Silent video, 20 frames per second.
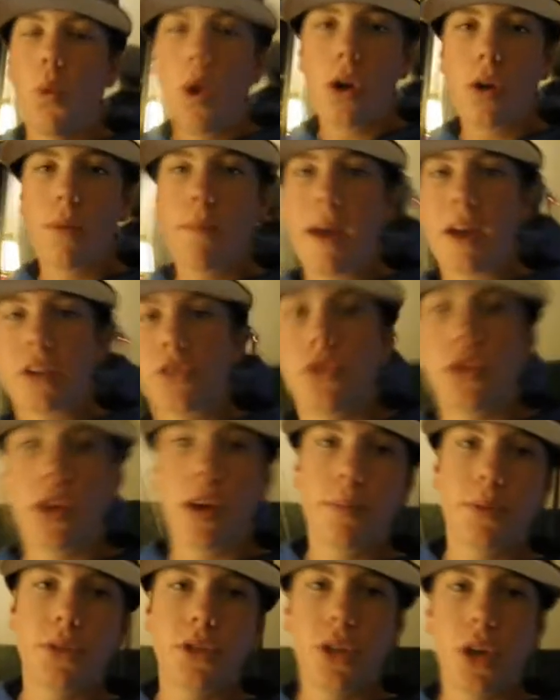Welcome back to
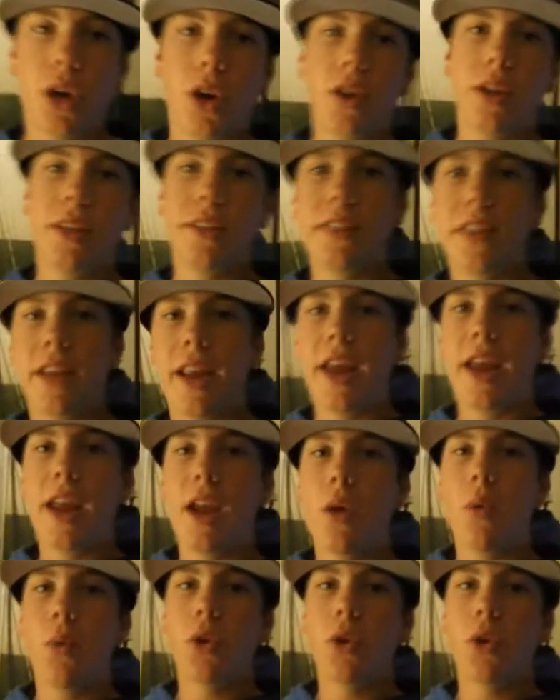another episode. Today,